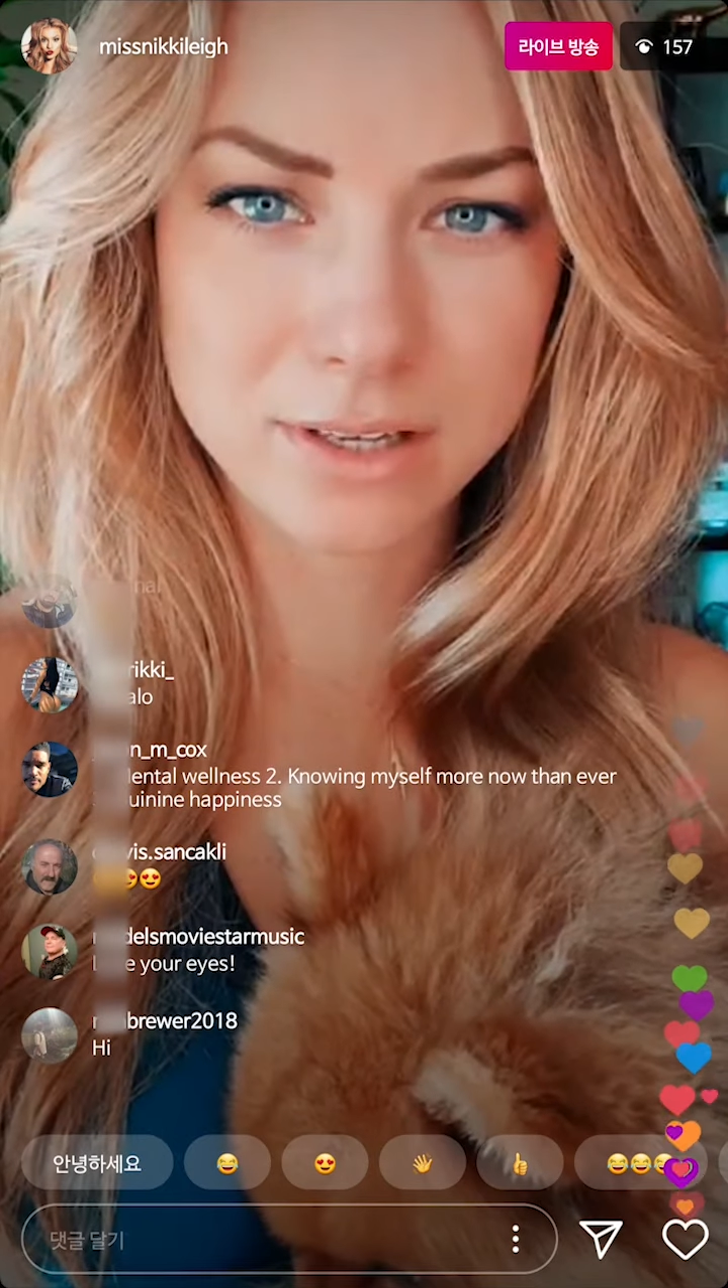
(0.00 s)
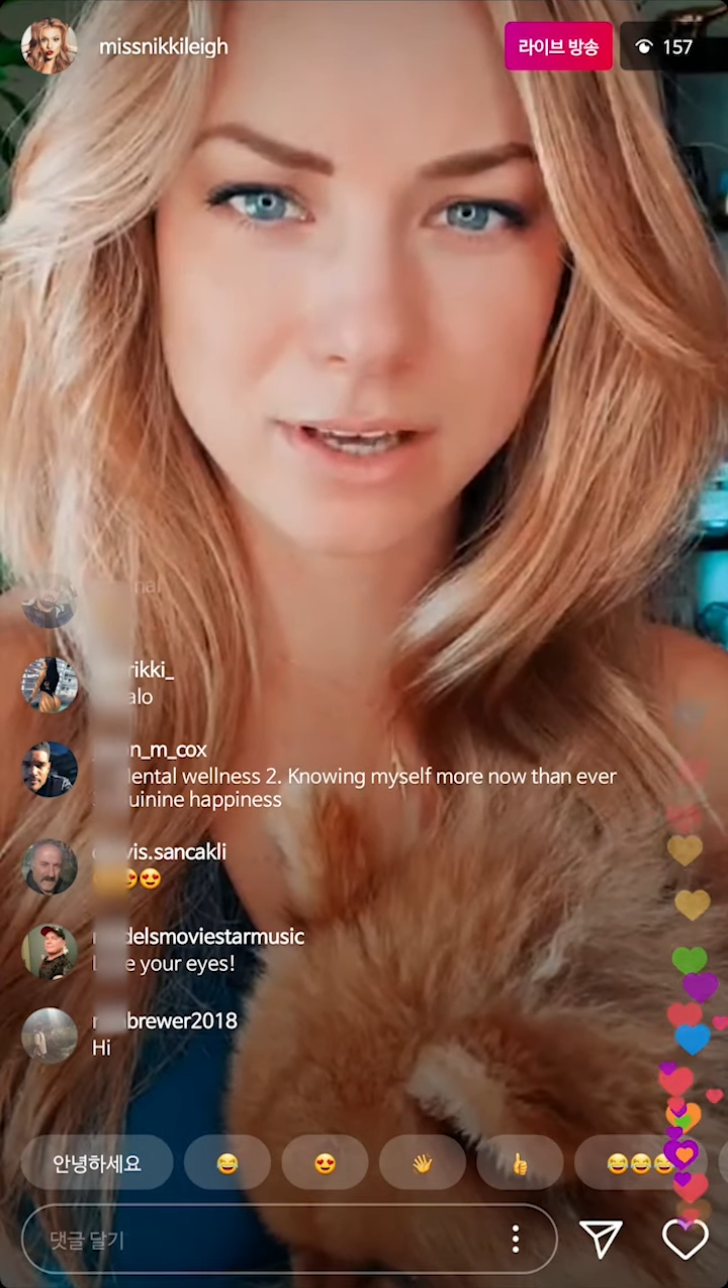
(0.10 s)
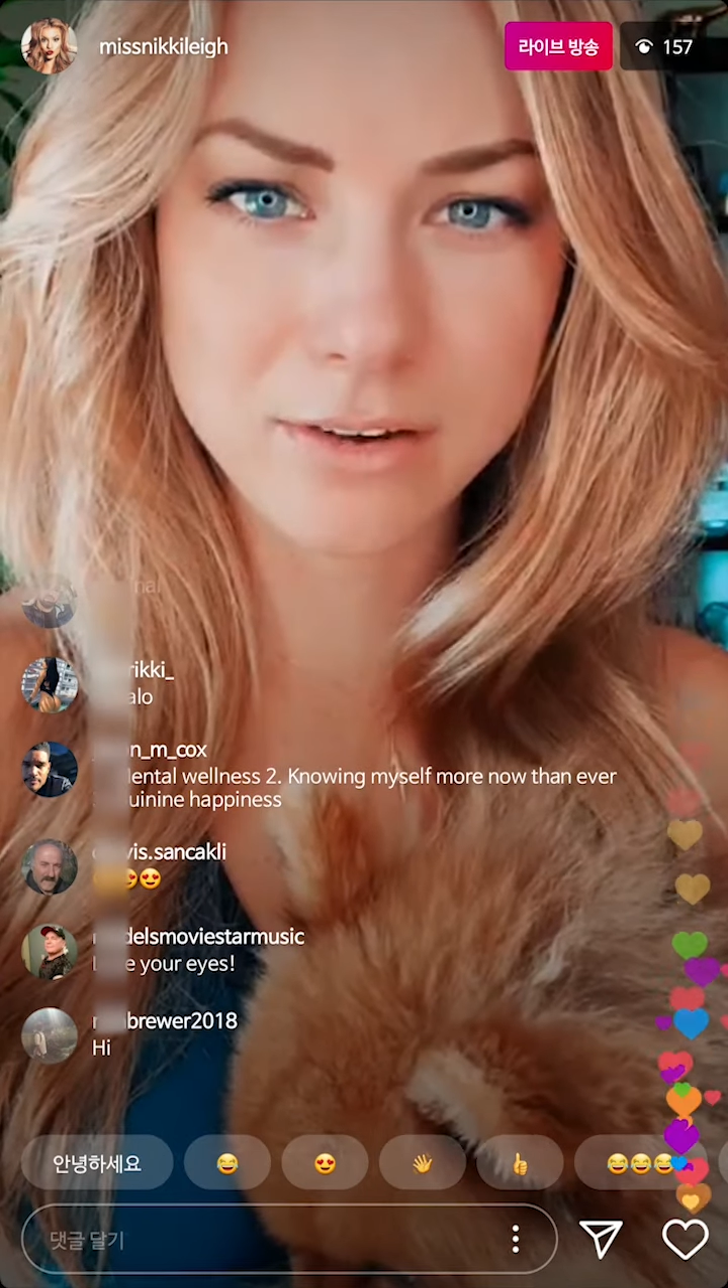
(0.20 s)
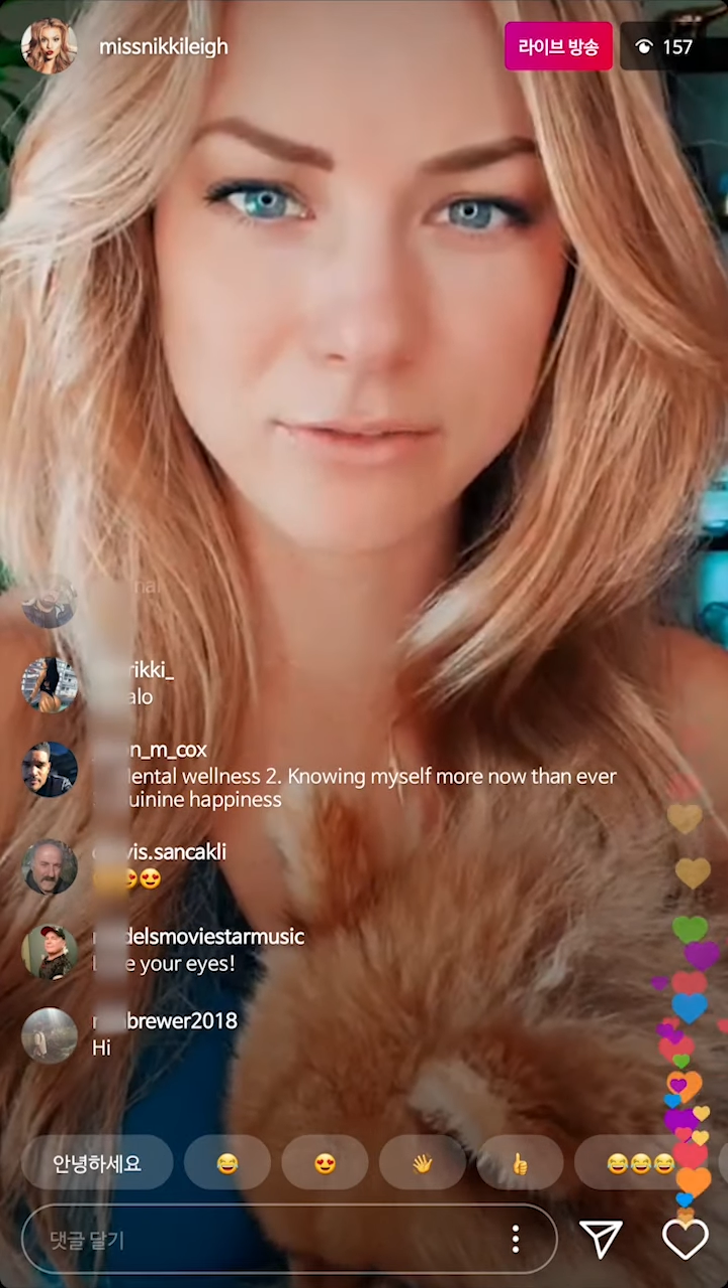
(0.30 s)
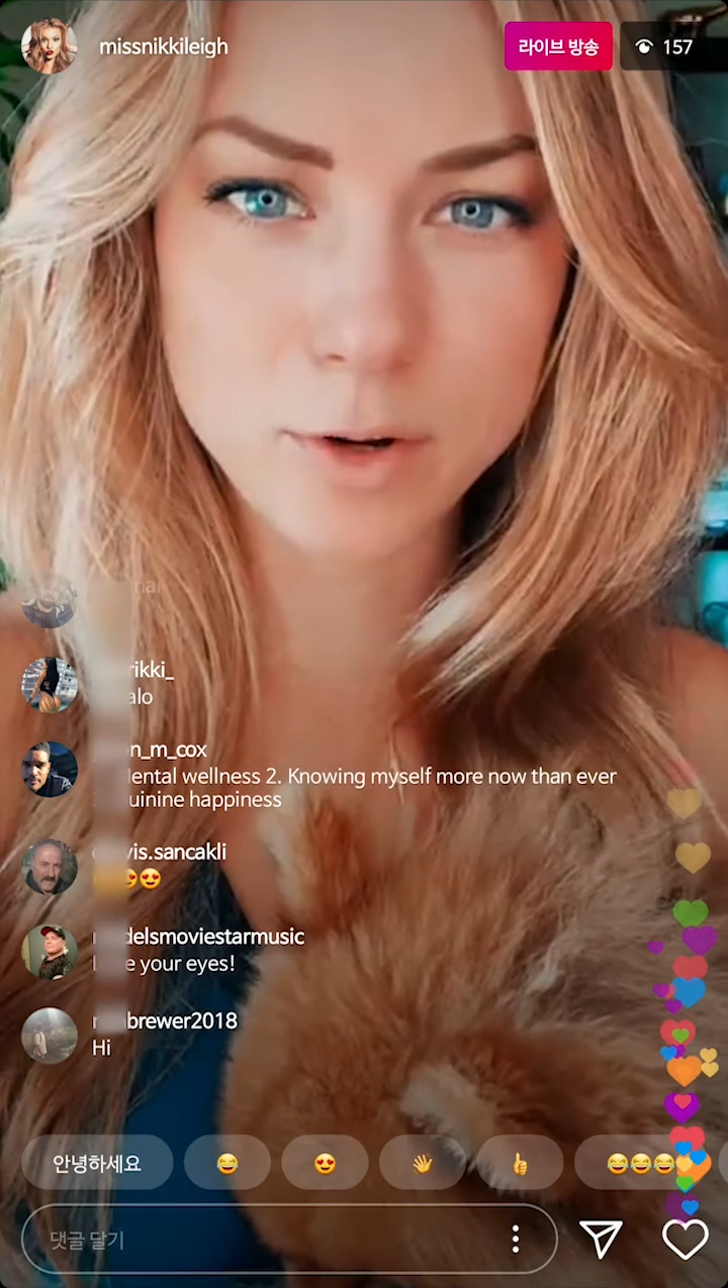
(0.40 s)

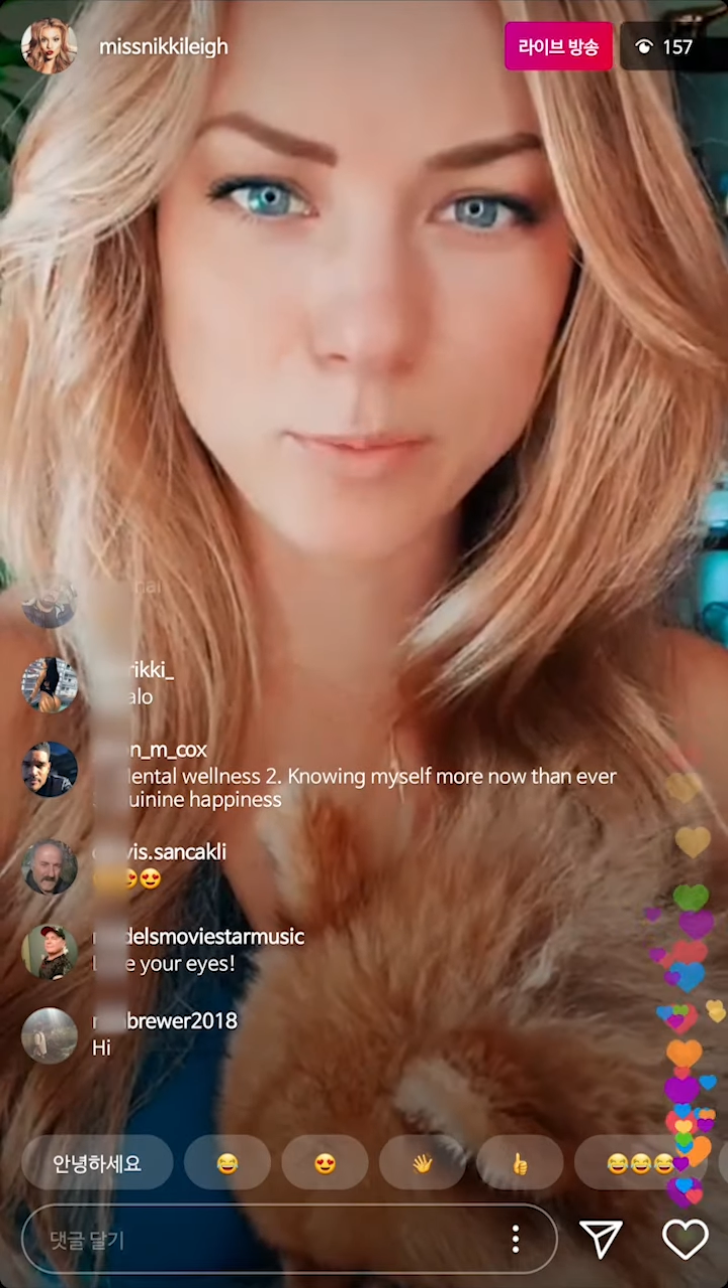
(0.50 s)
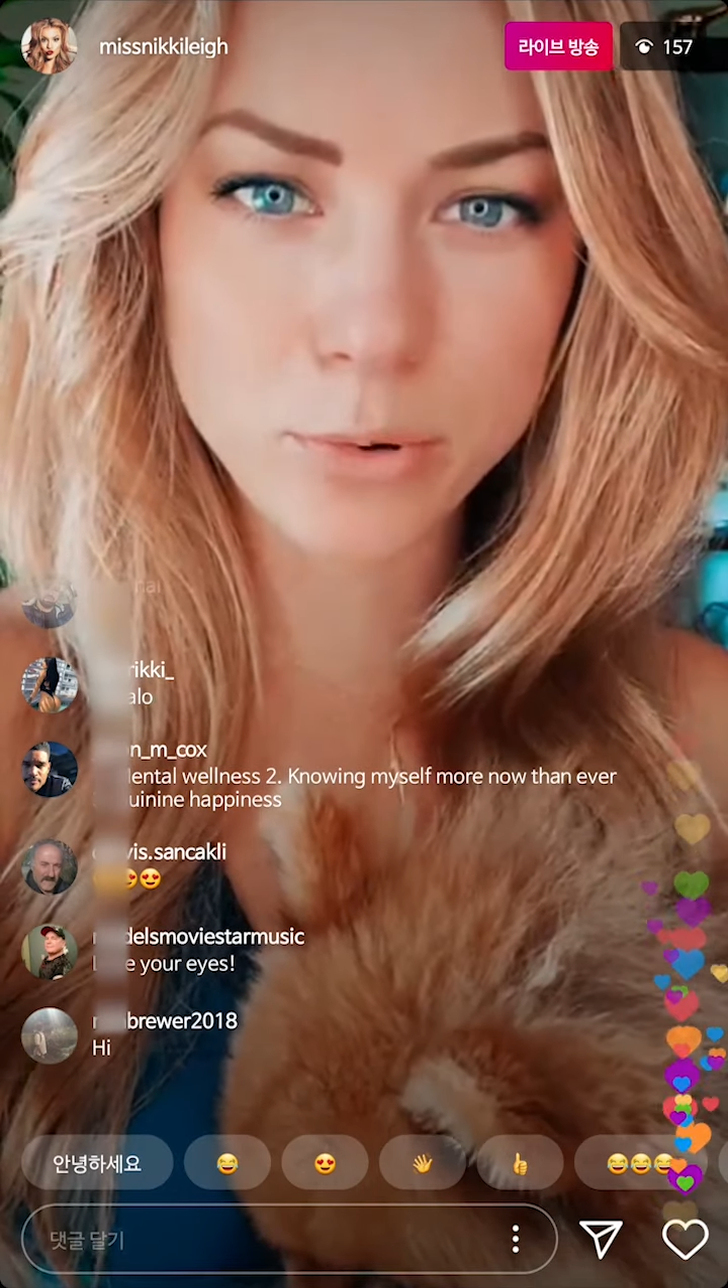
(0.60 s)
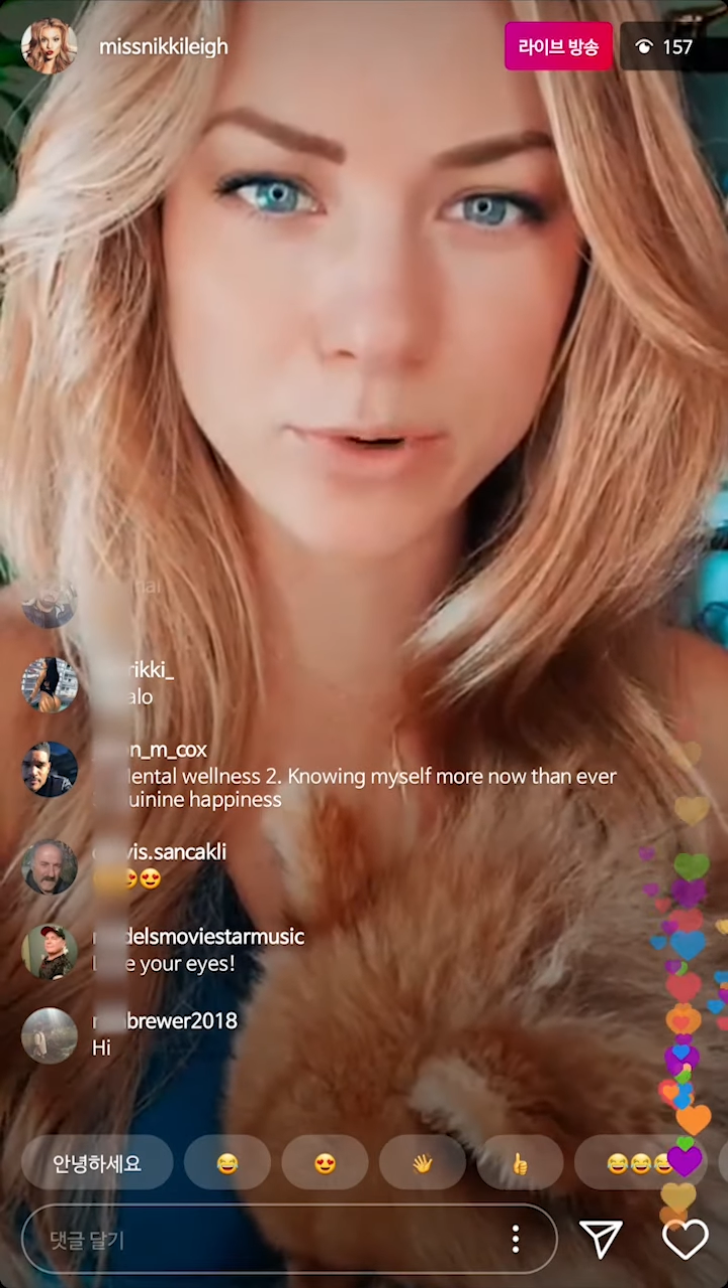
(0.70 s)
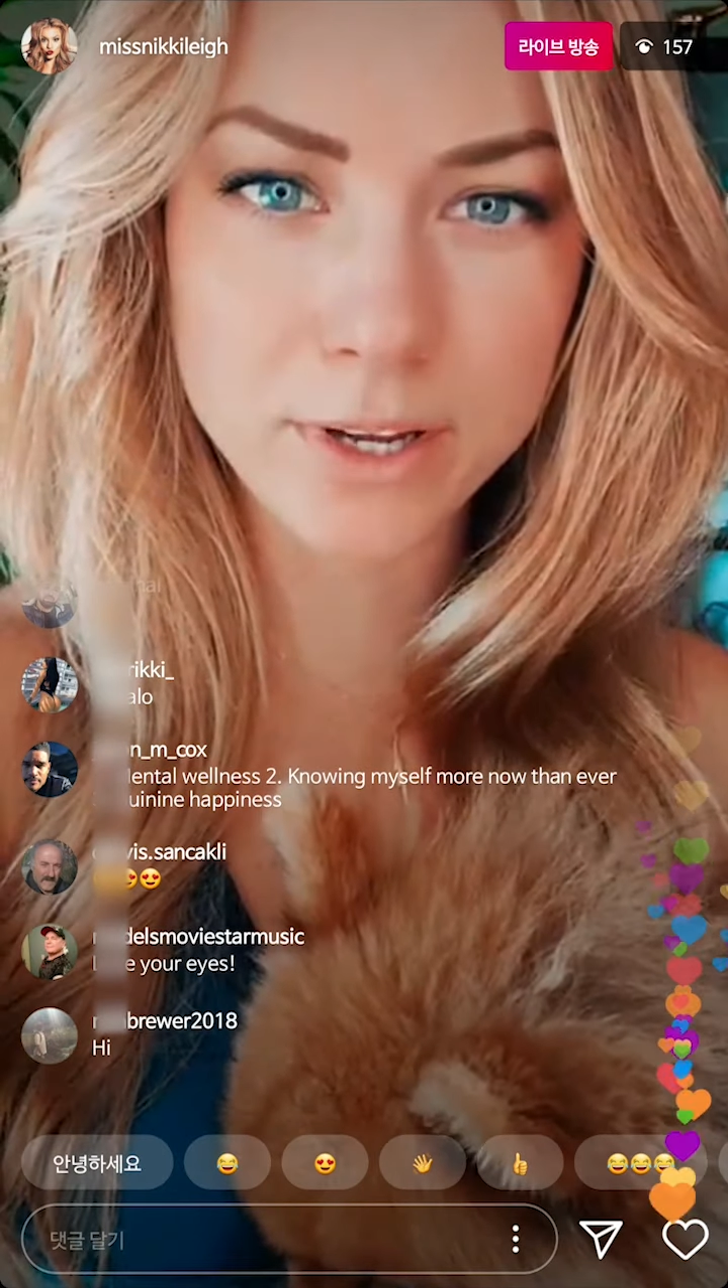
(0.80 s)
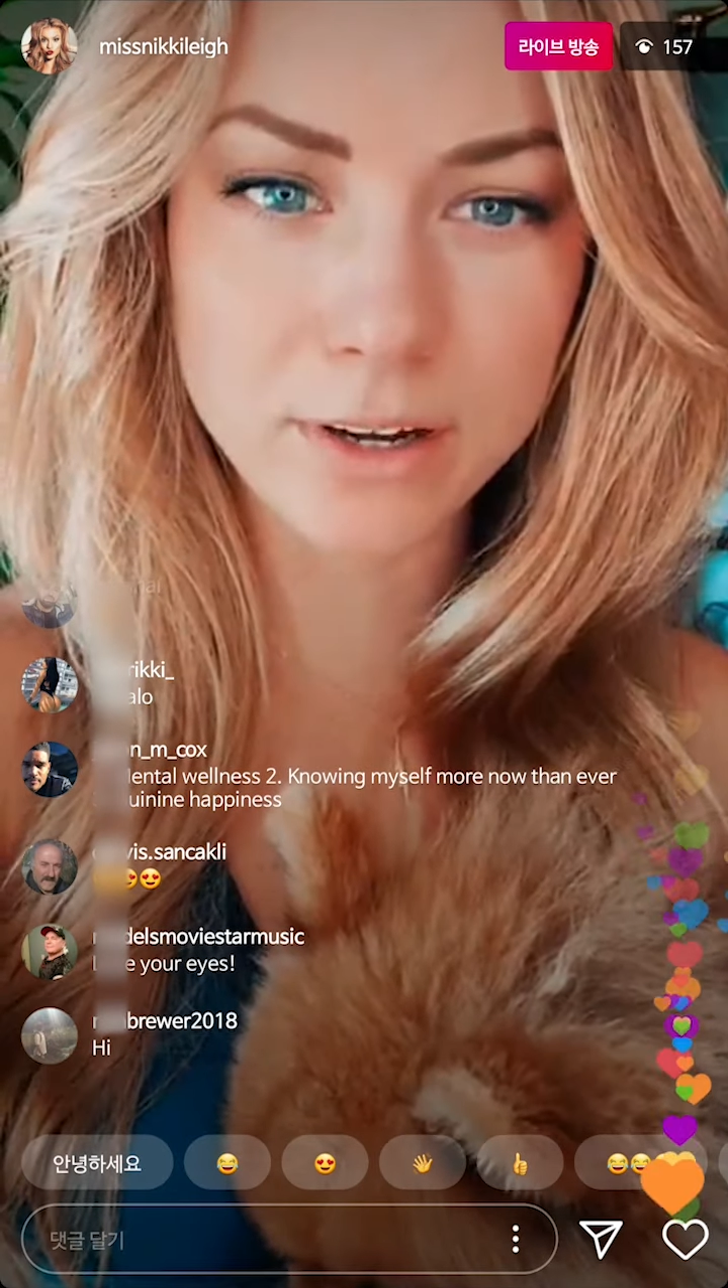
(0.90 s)
Every point